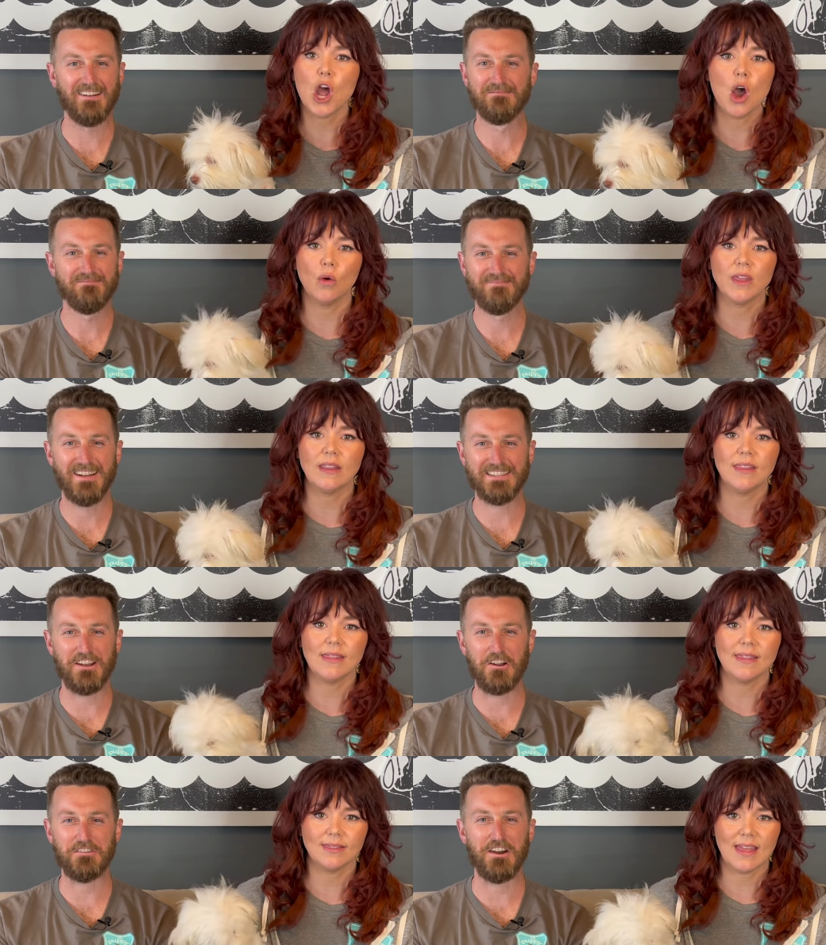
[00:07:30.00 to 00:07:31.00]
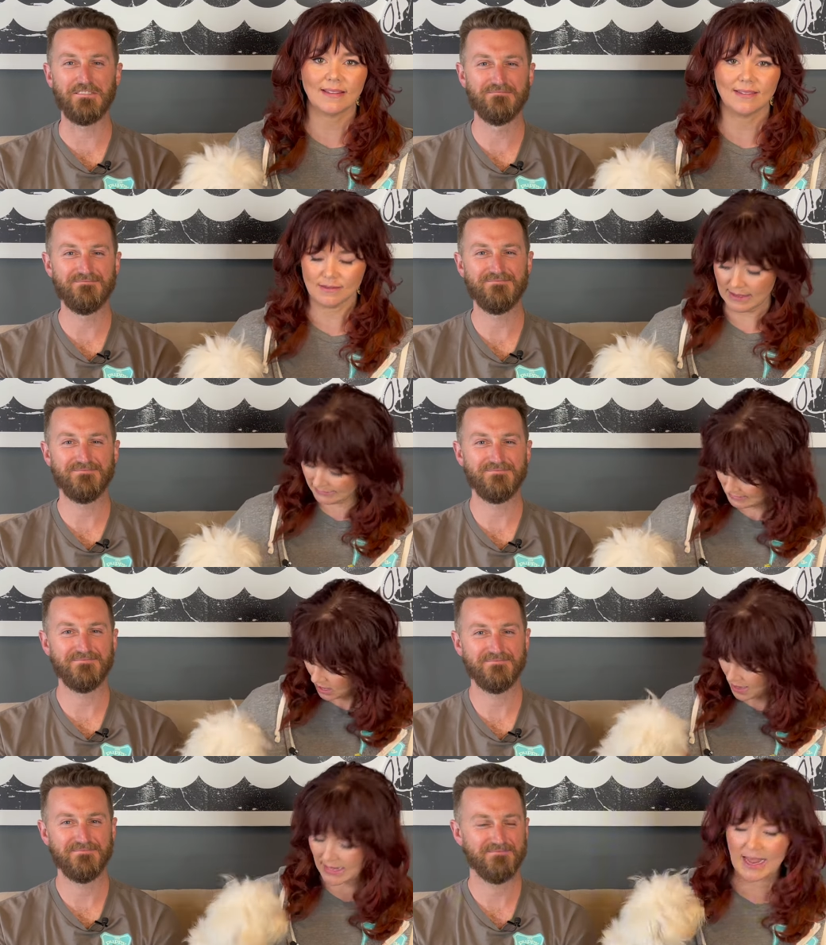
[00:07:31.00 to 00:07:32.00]
Speaker 1: no. That, that's then a hard no. That's
Speaker 2: that's
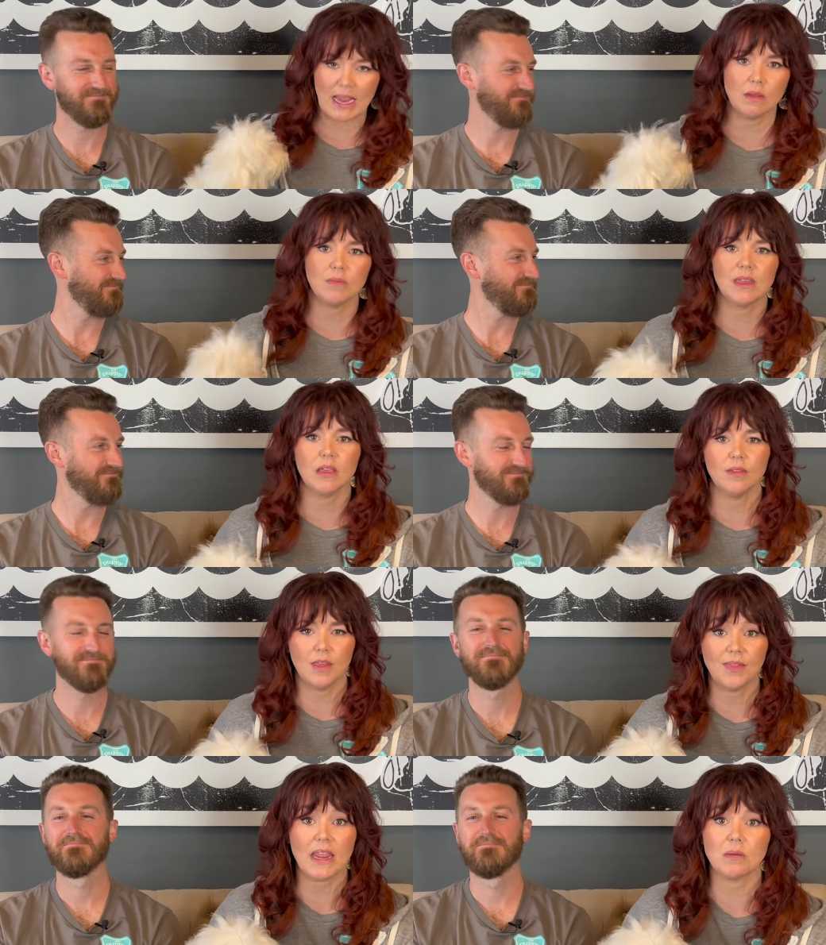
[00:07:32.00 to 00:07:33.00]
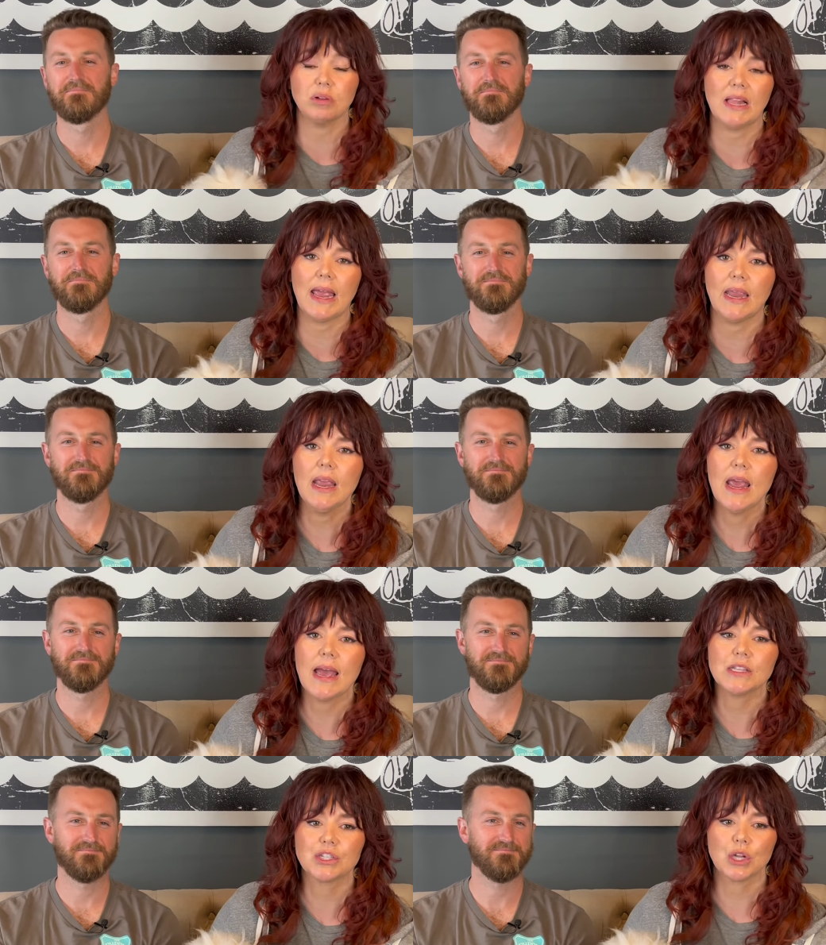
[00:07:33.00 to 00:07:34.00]
not a game that, that they can play.
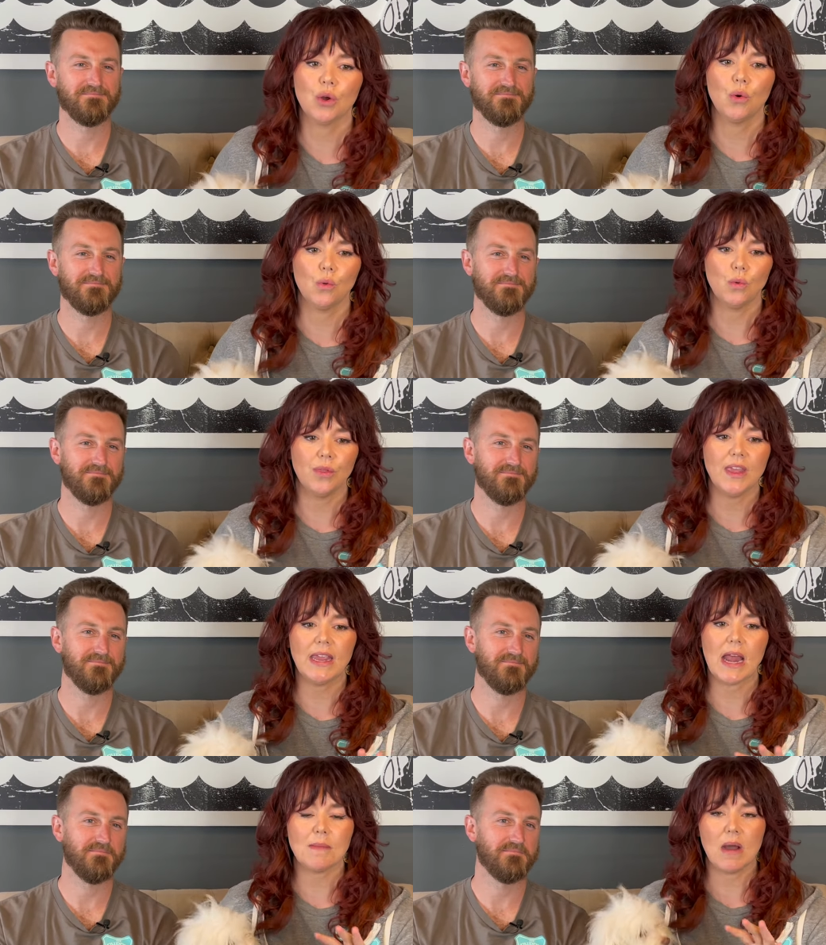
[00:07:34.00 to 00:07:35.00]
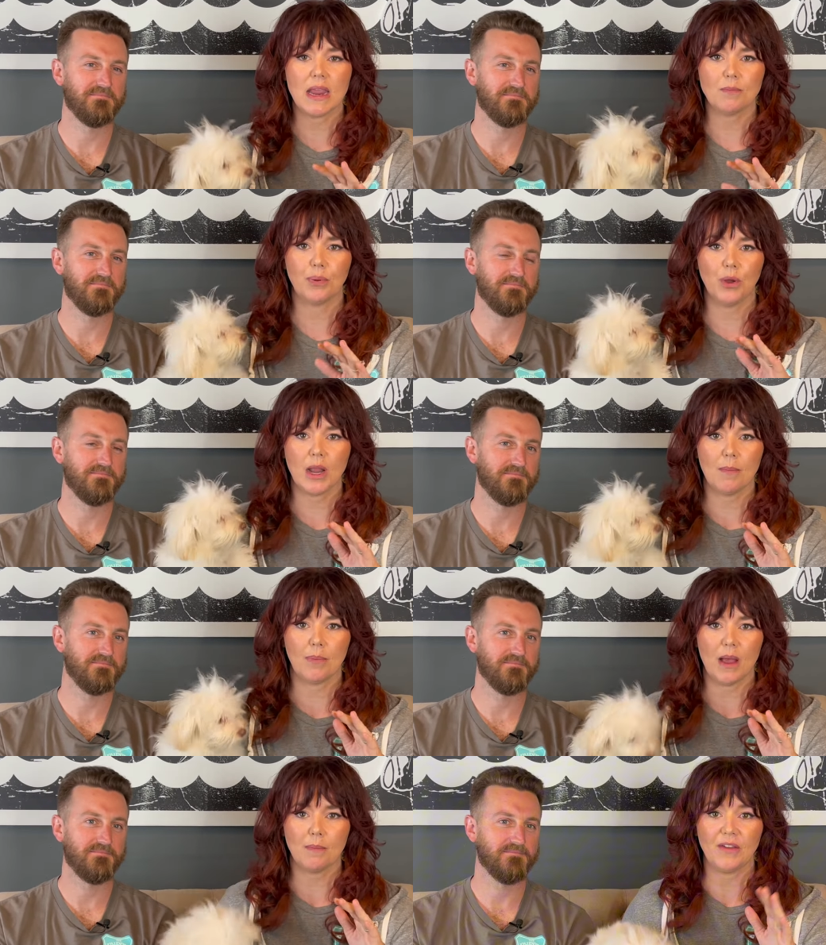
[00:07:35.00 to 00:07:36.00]
And so then I might put
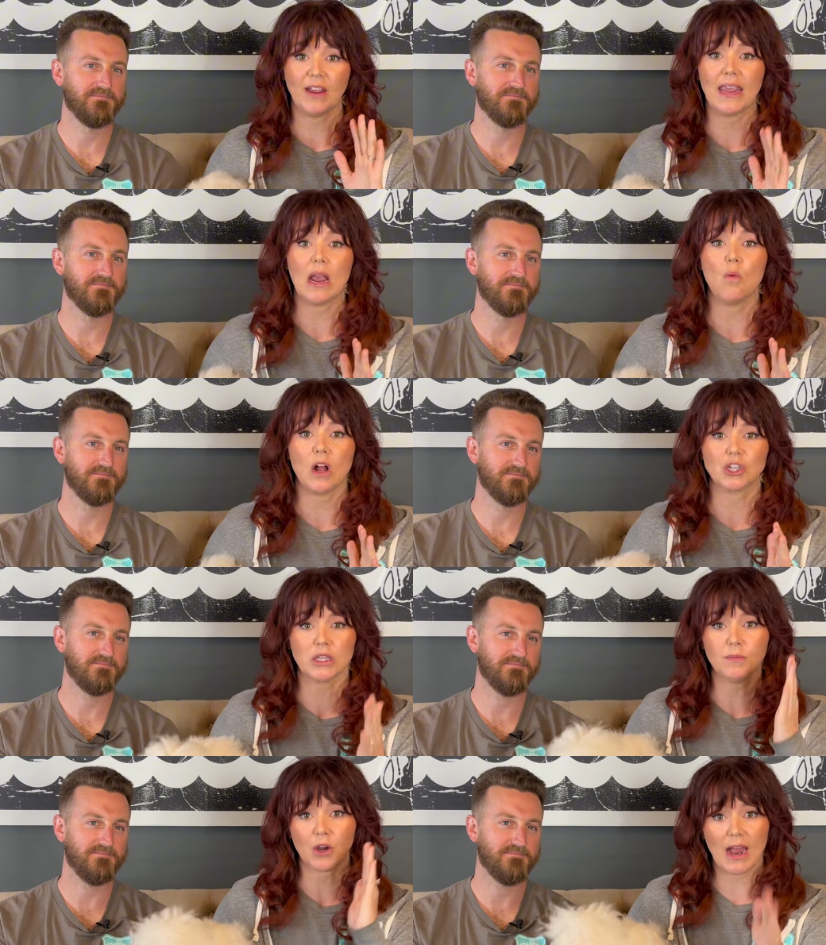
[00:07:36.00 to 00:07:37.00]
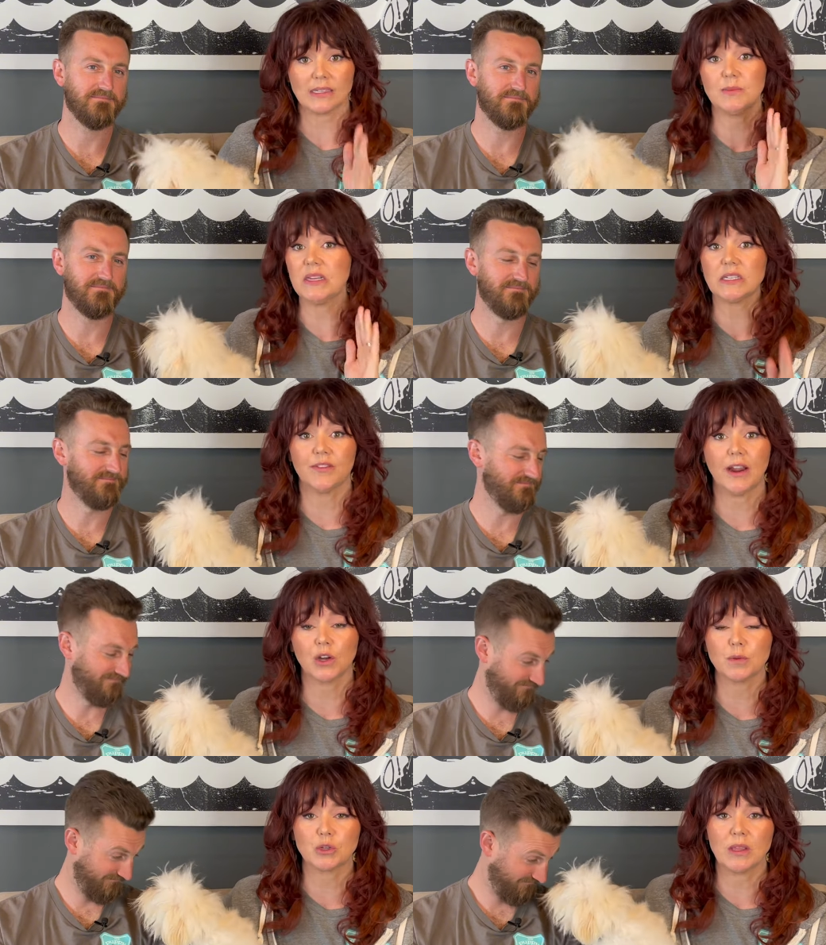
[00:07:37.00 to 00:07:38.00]
up um, if I can't watch them, there has to be a
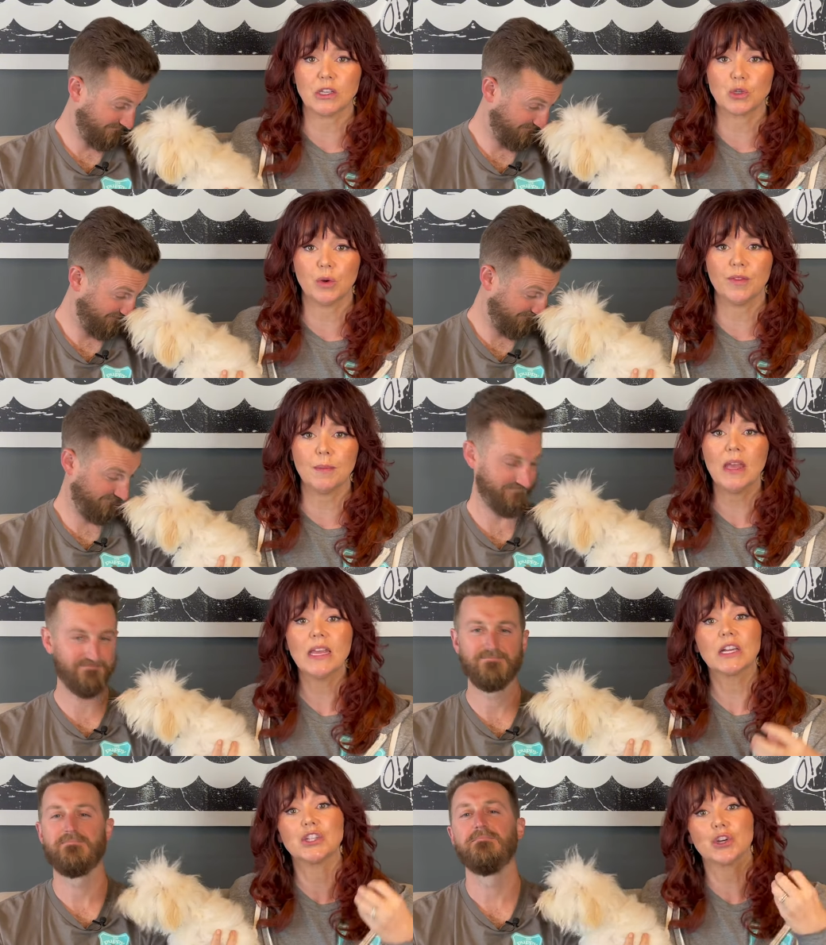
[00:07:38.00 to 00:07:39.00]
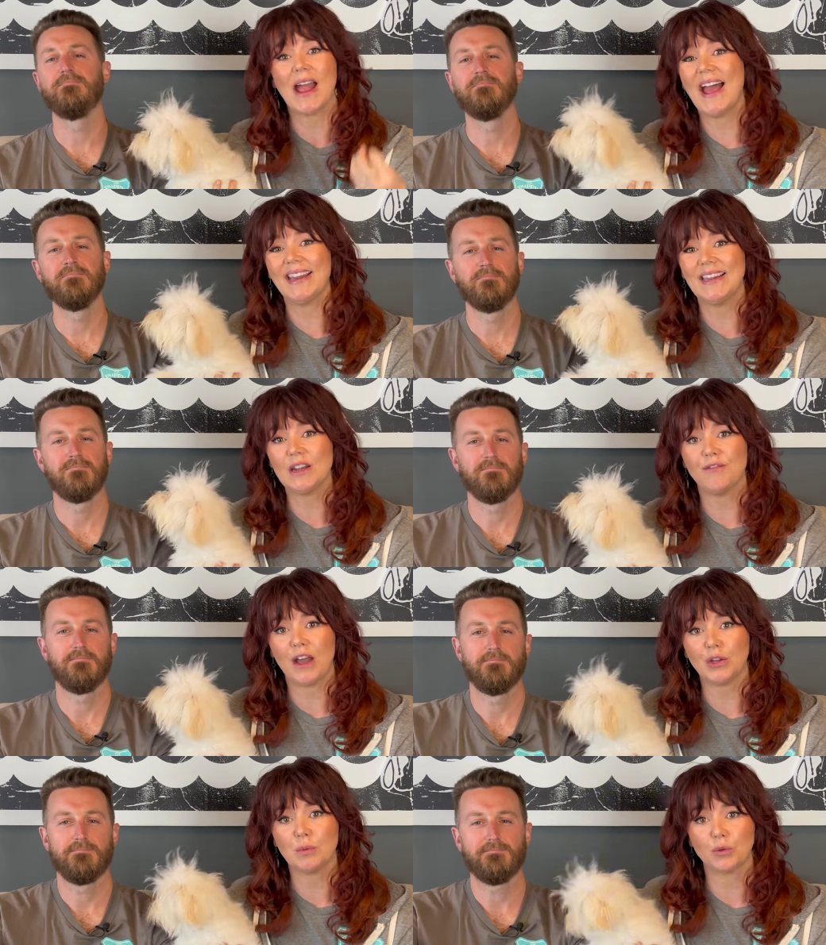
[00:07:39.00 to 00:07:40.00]
divider between the two of them because you're adding in a
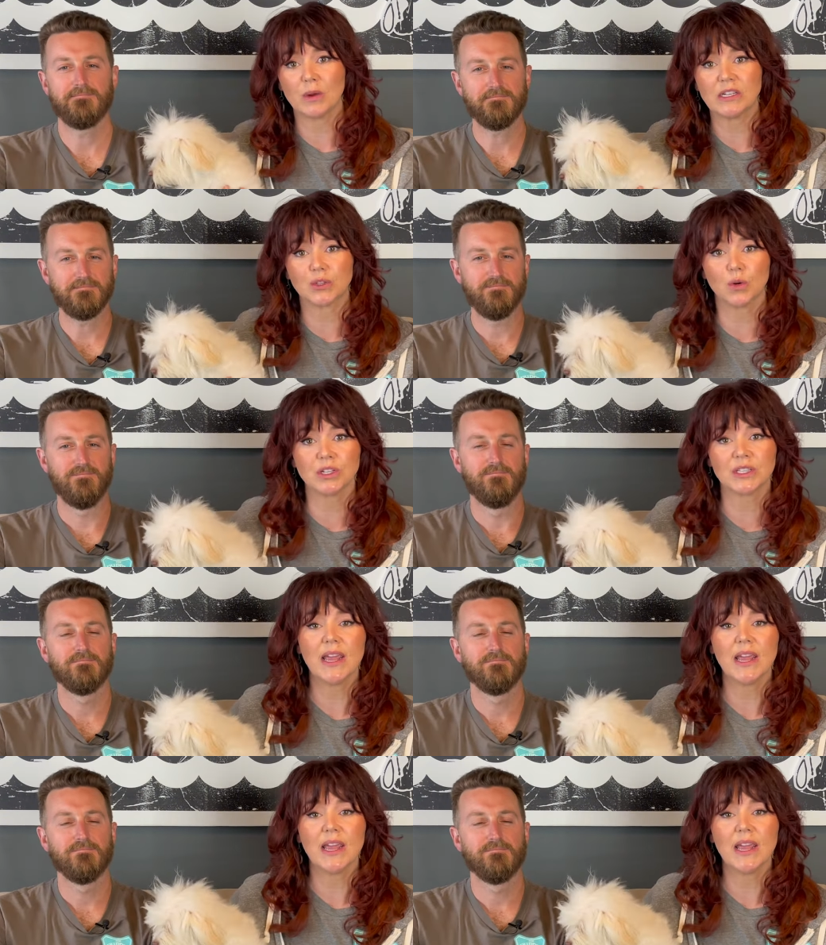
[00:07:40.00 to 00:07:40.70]
valuable resource.